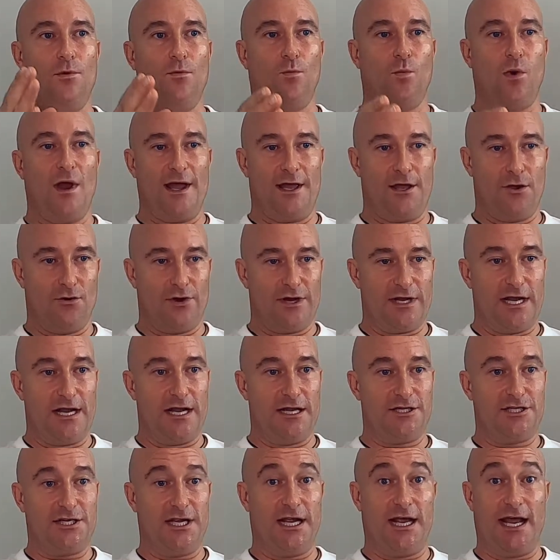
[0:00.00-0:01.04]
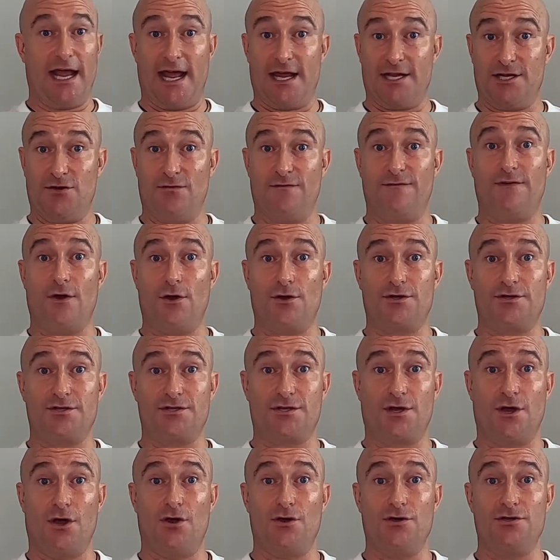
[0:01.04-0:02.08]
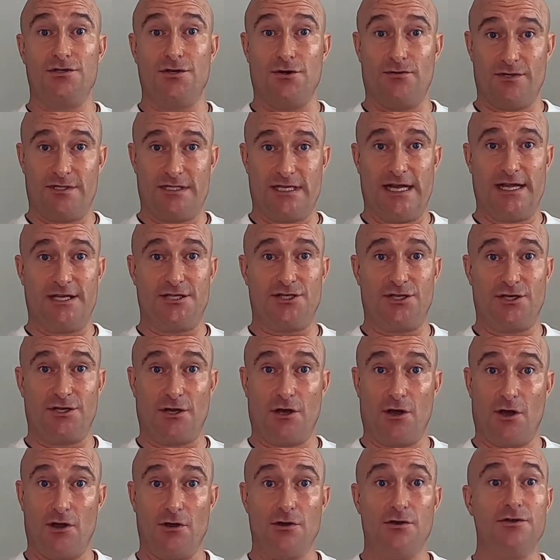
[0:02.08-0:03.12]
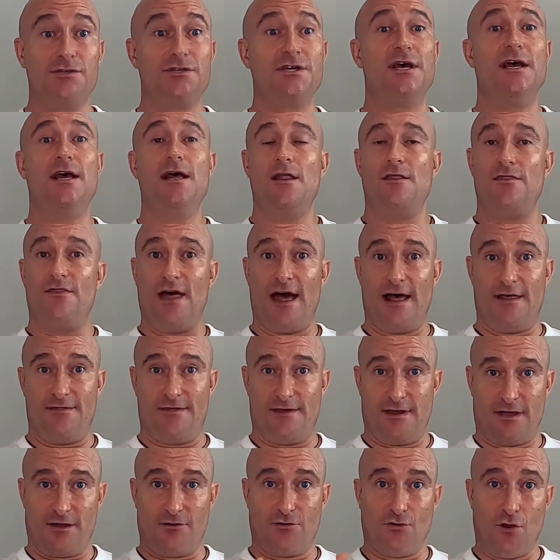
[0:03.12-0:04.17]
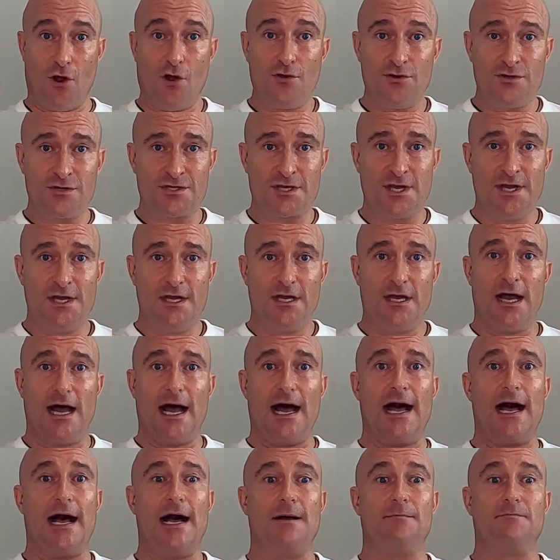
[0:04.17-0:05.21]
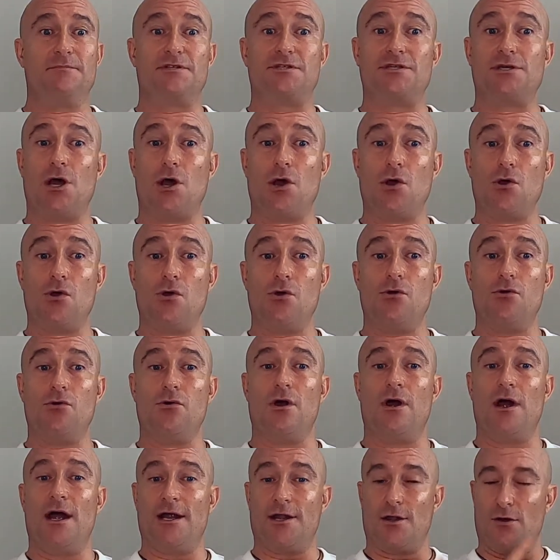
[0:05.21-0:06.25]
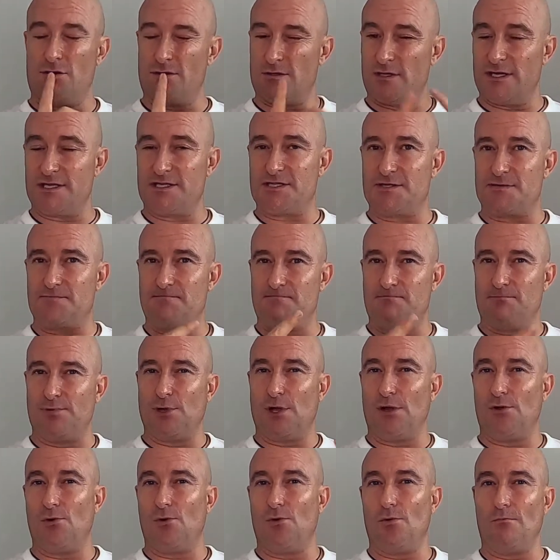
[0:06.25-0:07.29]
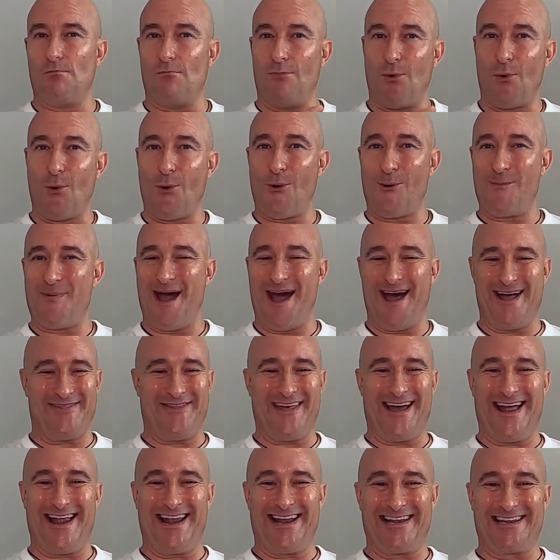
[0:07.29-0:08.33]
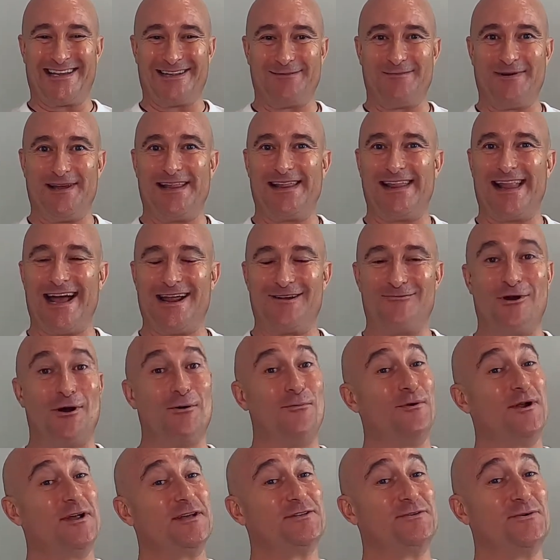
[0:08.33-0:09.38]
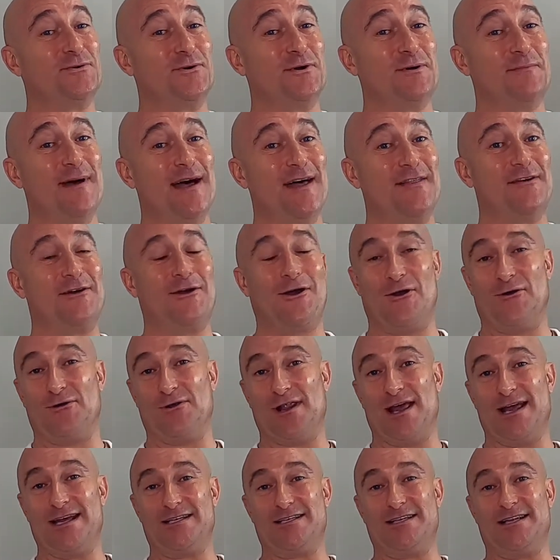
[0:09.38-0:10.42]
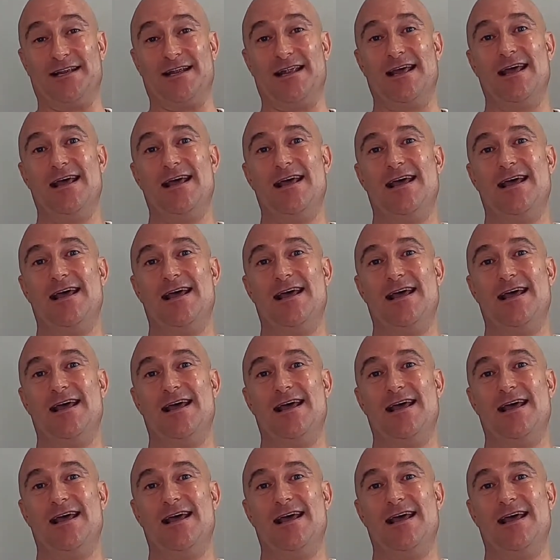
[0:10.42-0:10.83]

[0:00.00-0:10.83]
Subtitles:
where your energy and your focus goes, your attention goes, that thing grows. And I'll explore more about that a little bit later on when I talk about the correlation